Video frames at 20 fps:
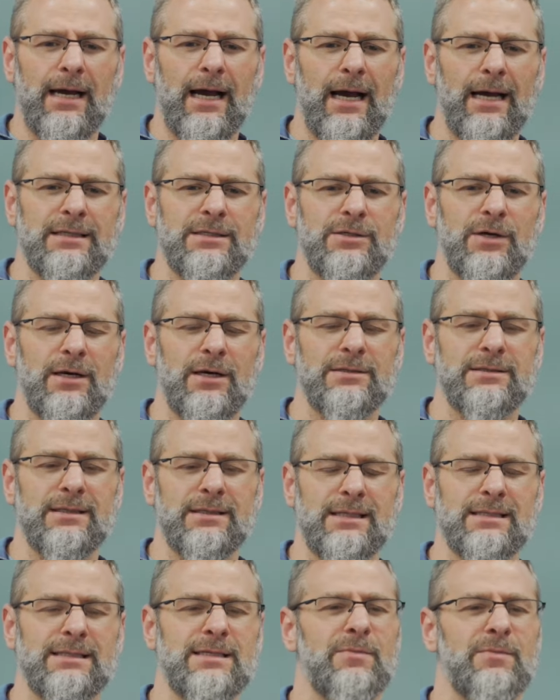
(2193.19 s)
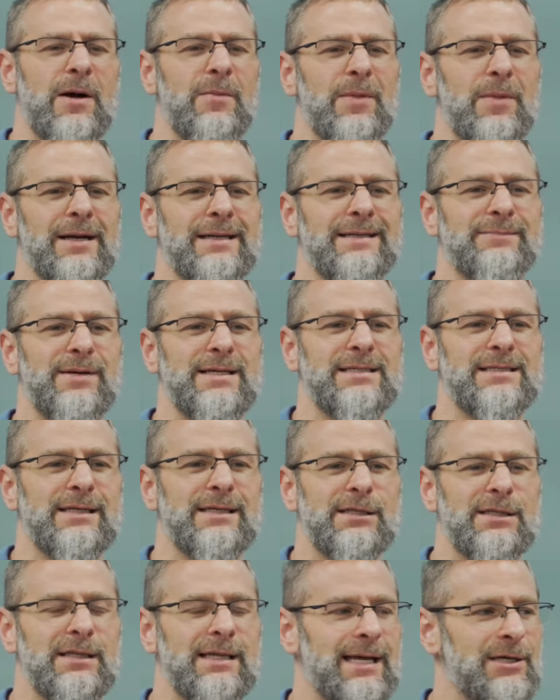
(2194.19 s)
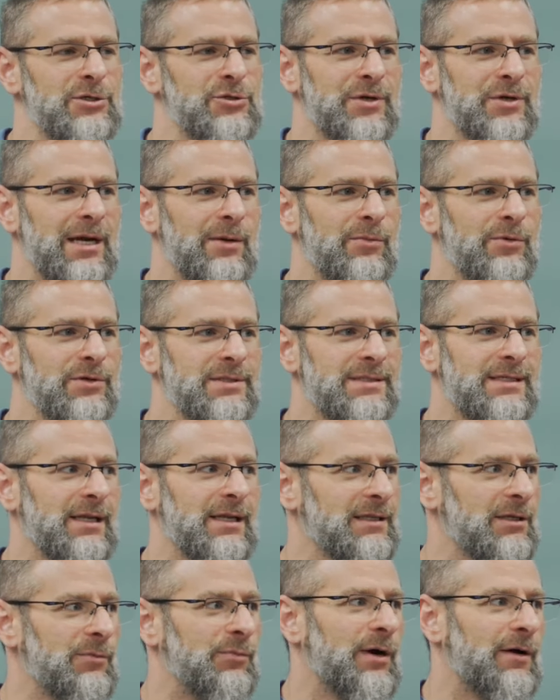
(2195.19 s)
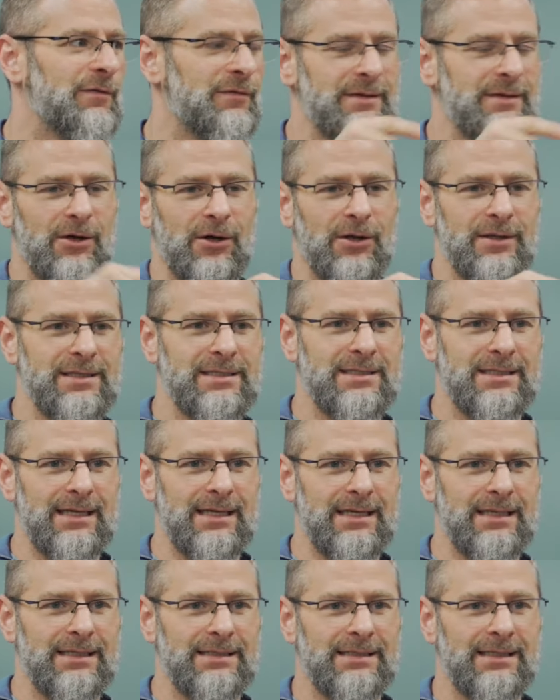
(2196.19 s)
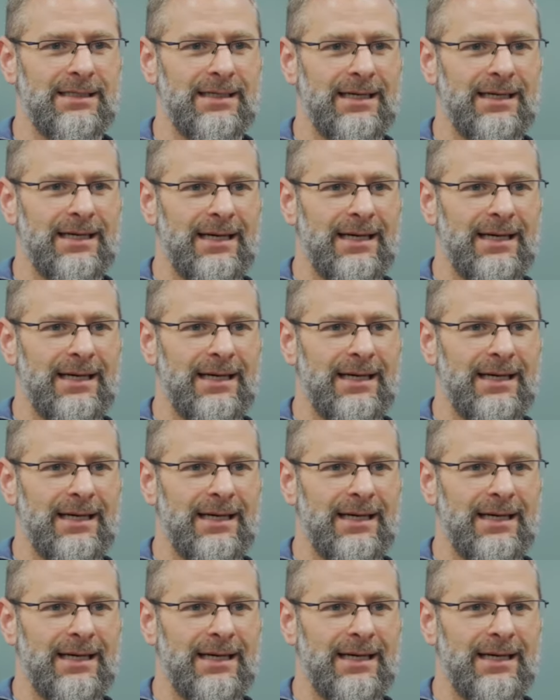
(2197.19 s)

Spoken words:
And so I was, because in my mind, basically, Angel Gabriel is telling the Prophet all these things.